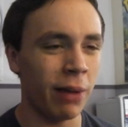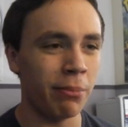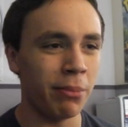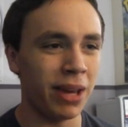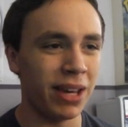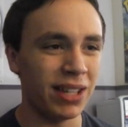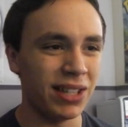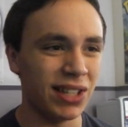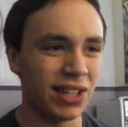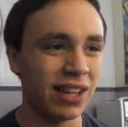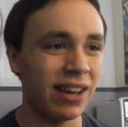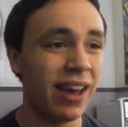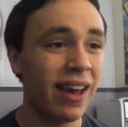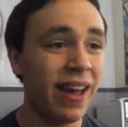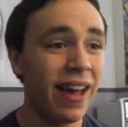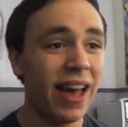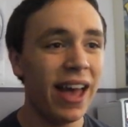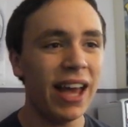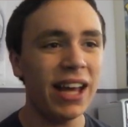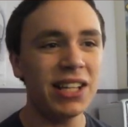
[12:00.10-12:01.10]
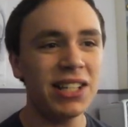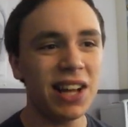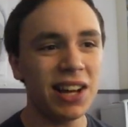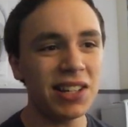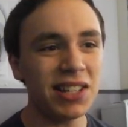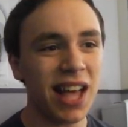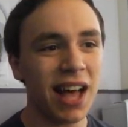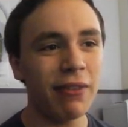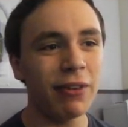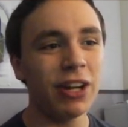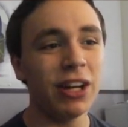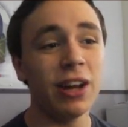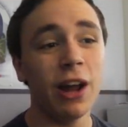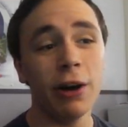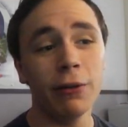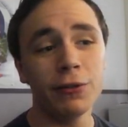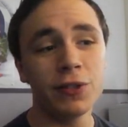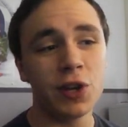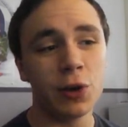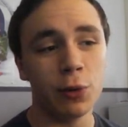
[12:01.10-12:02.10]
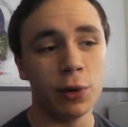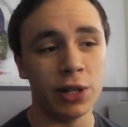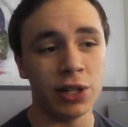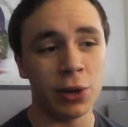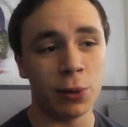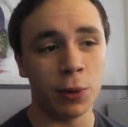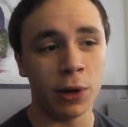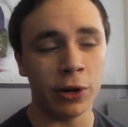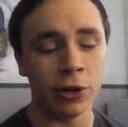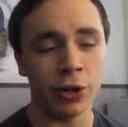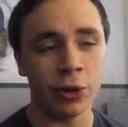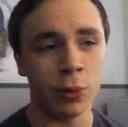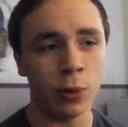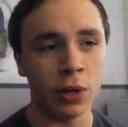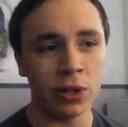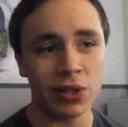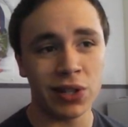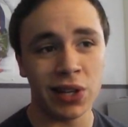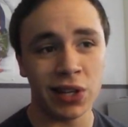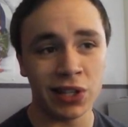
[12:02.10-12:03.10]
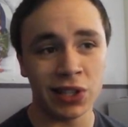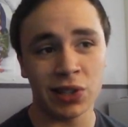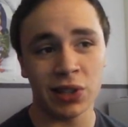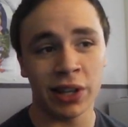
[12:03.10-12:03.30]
mazy. It does have enough to it to where you want to,